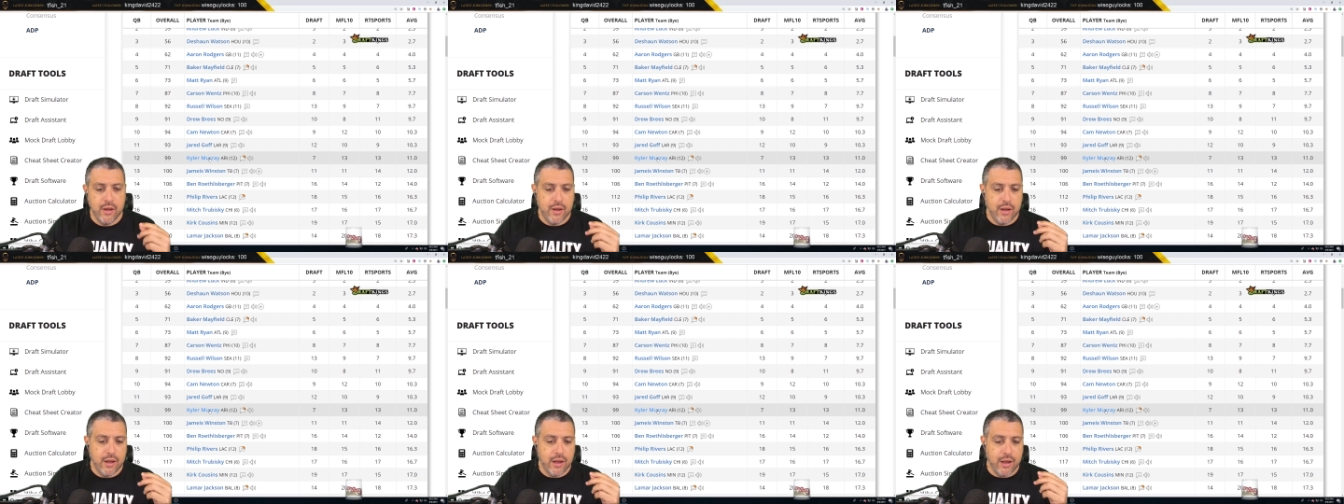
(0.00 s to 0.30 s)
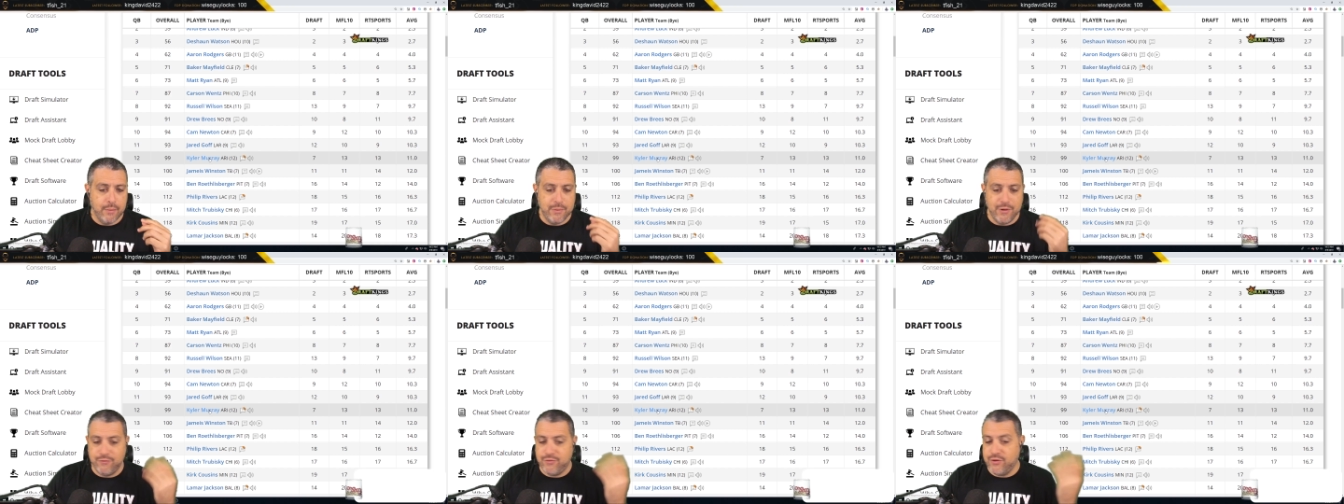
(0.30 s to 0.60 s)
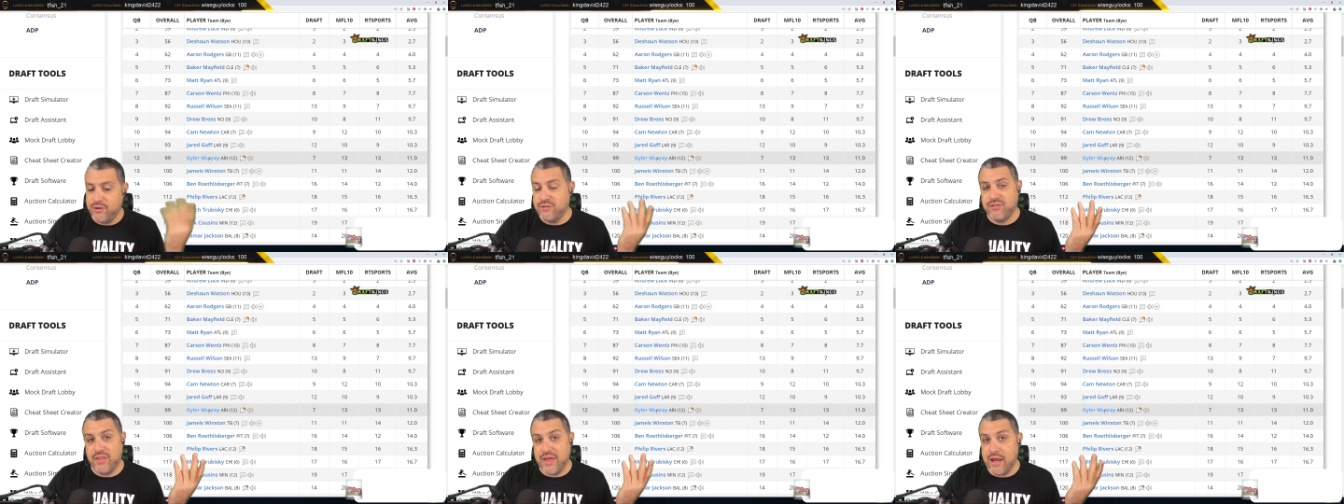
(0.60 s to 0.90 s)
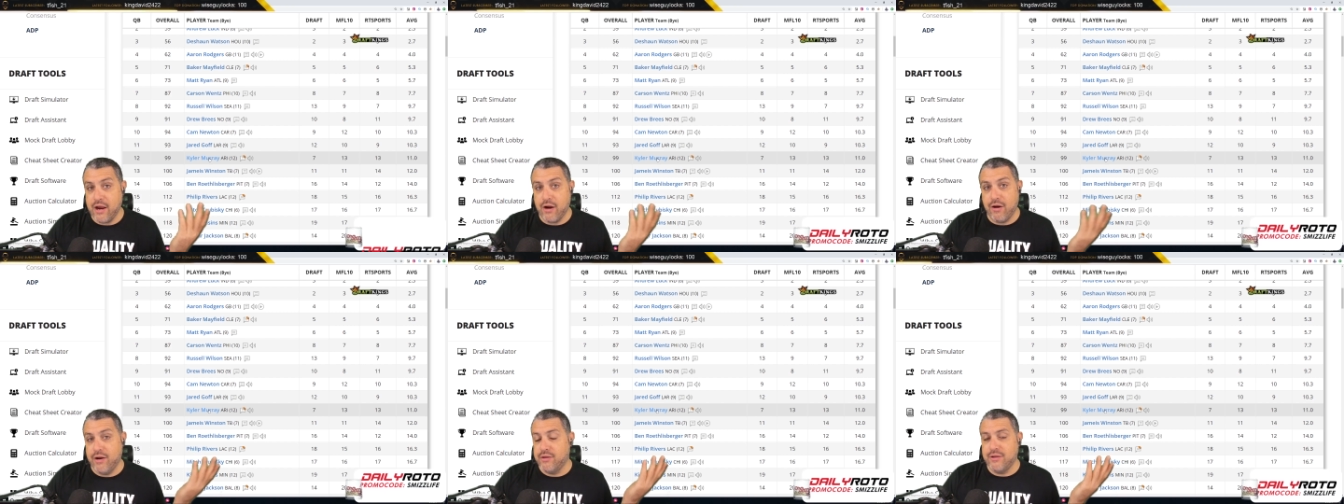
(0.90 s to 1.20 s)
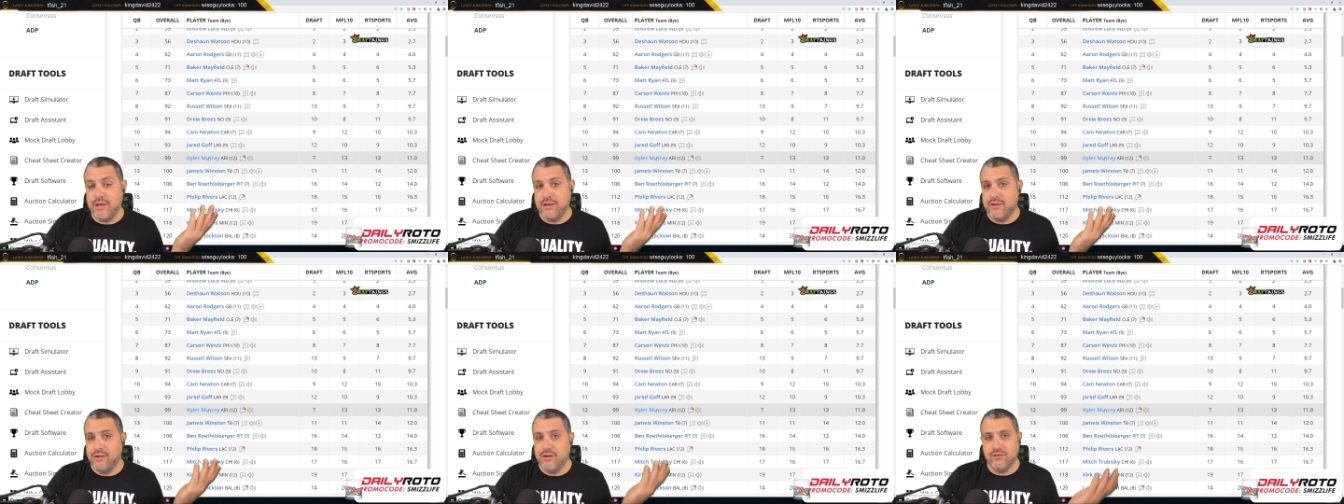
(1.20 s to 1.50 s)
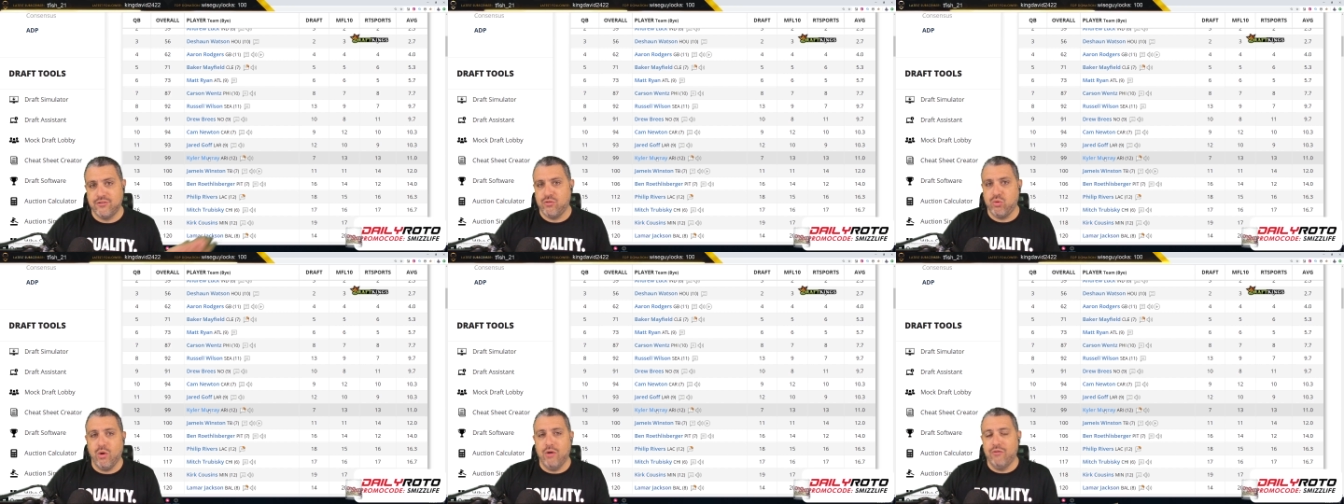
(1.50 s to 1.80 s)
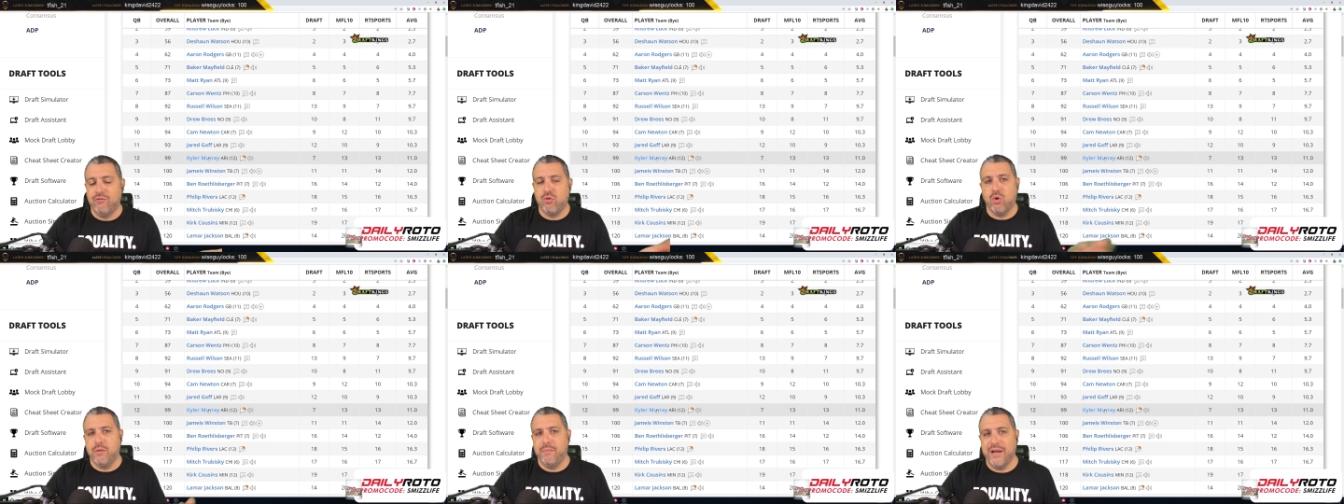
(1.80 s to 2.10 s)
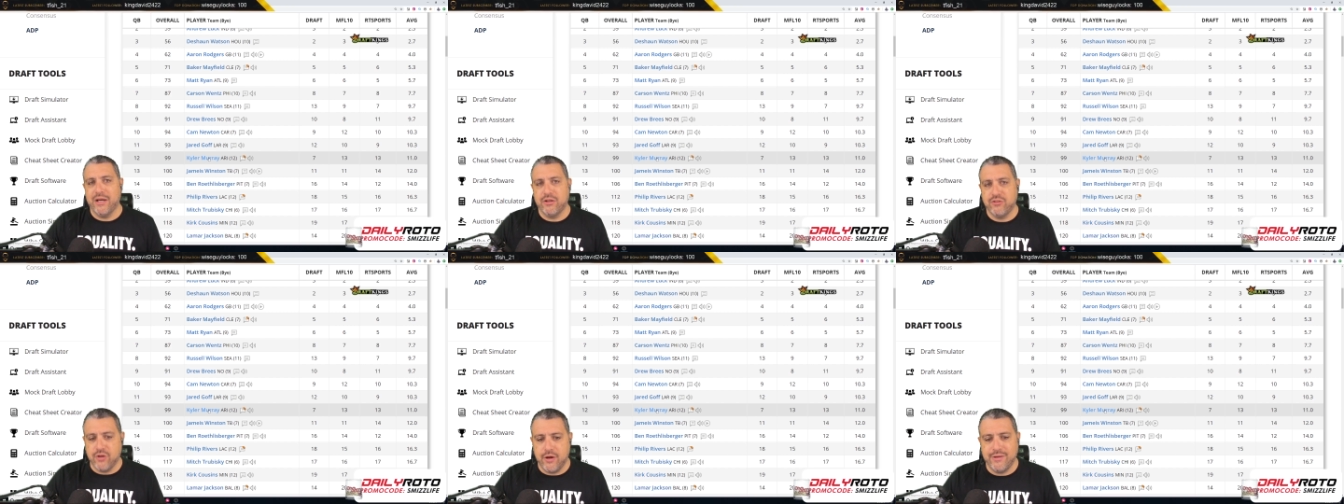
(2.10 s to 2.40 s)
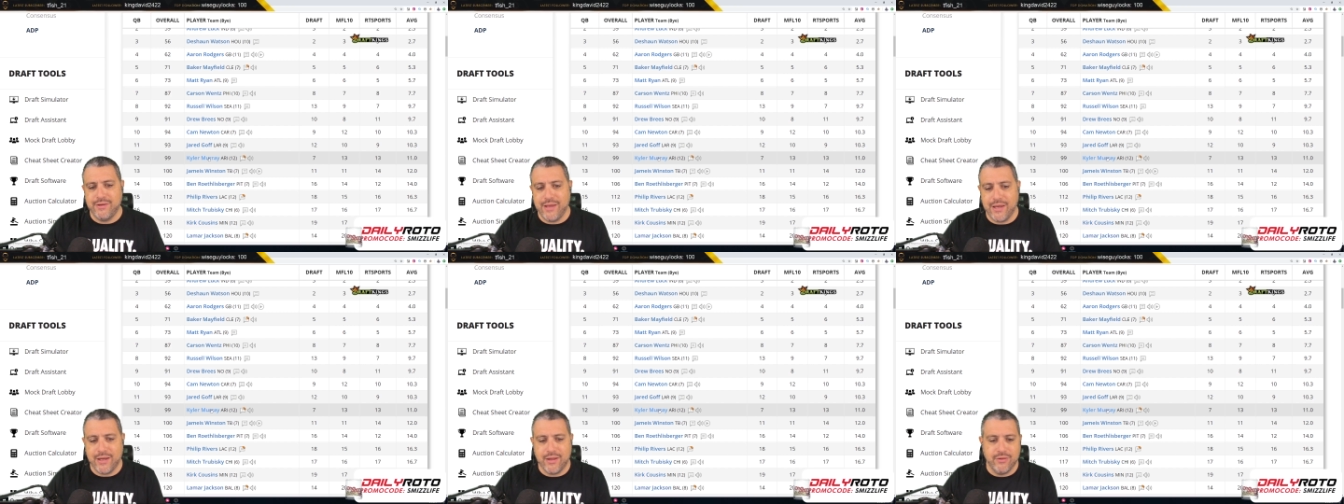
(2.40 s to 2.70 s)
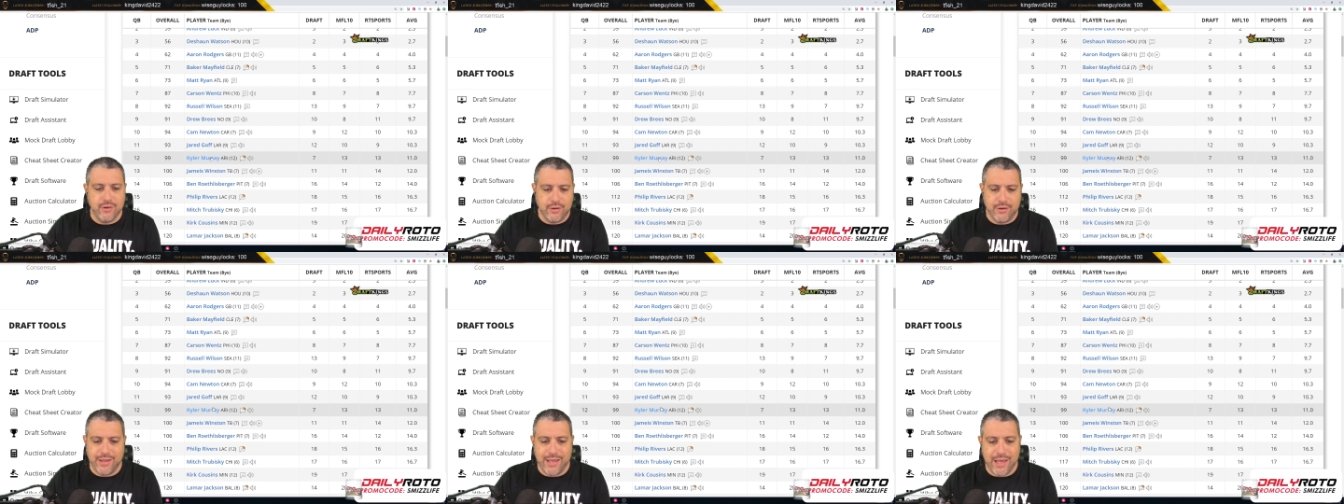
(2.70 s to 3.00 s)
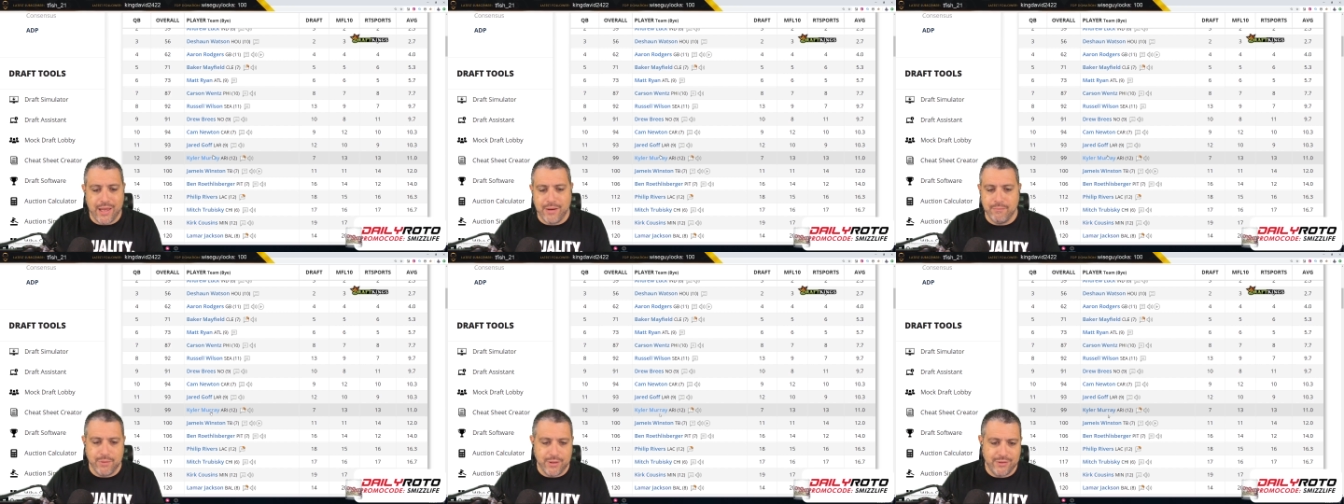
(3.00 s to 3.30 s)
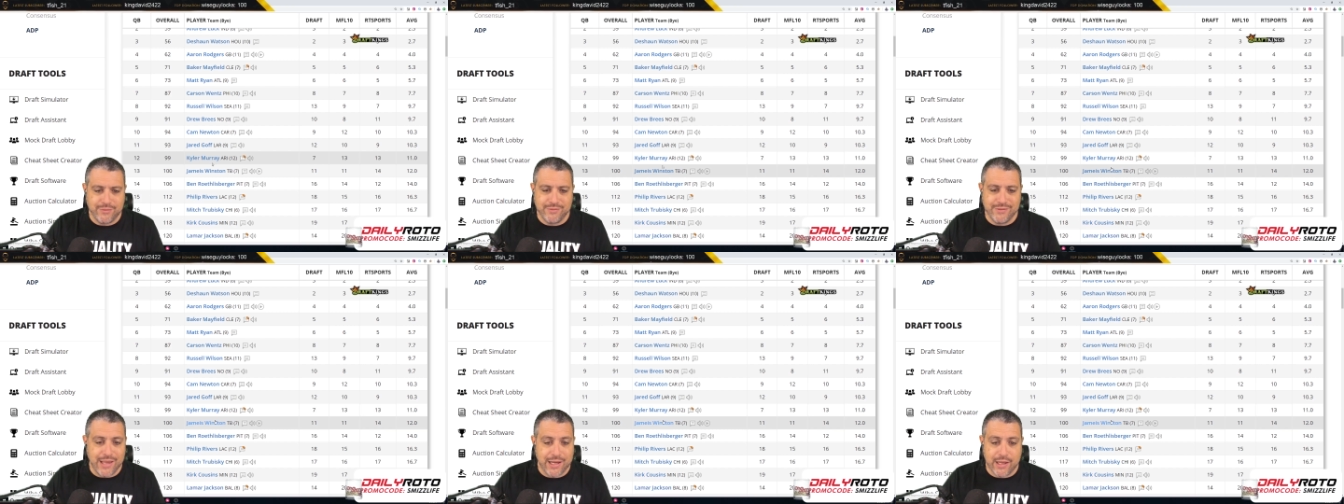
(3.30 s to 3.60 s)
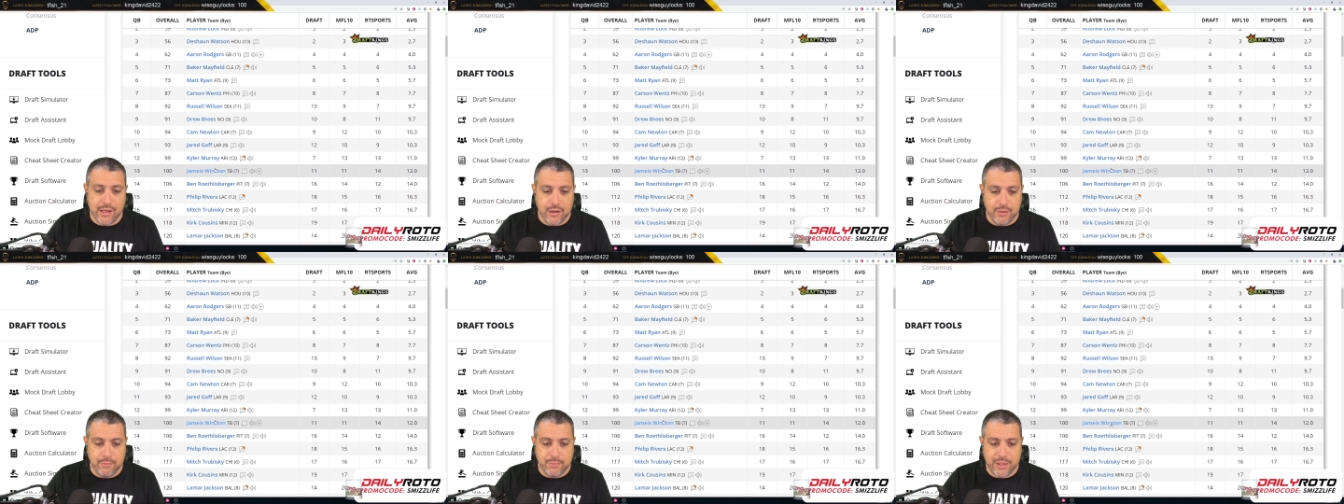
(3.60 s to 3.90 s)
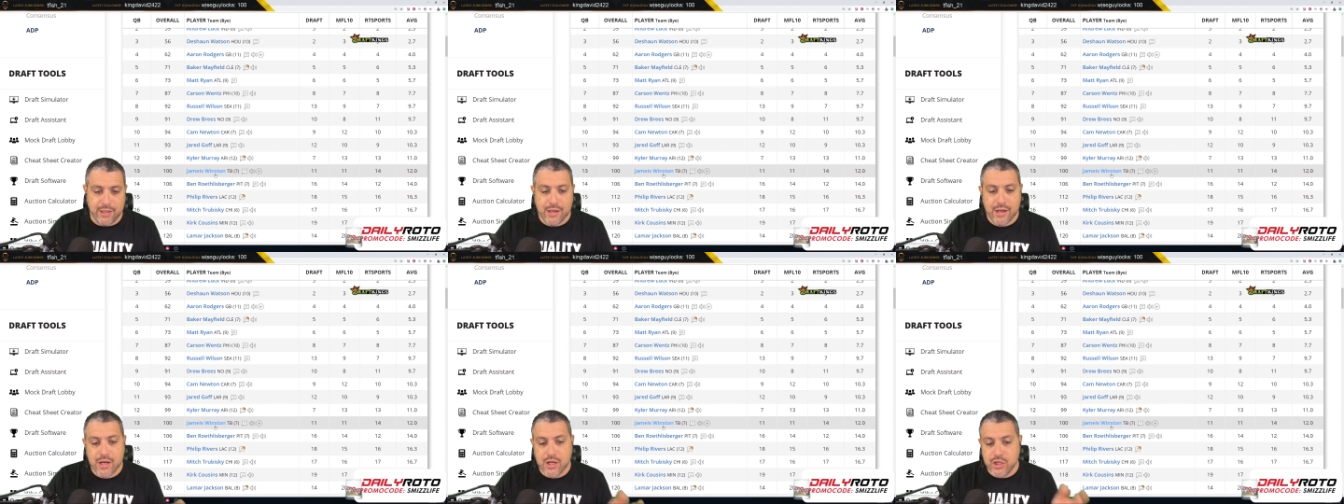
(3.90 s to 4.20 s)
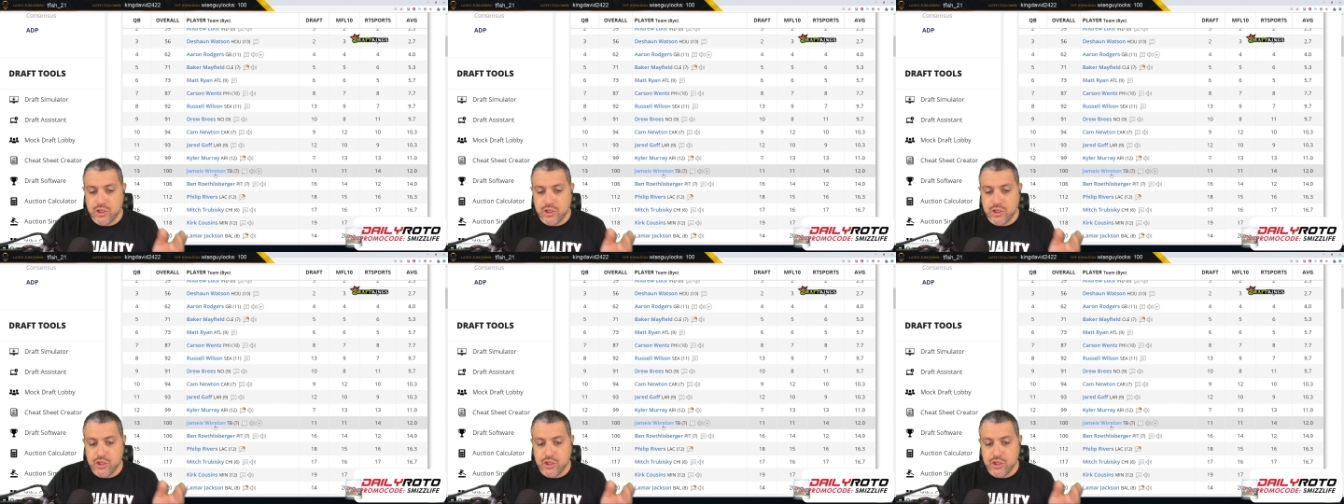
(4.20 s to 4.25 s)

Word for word: Uh, but if he's there and, and, there's 12 quarterbacks already taken, then get him, but he's not going to be.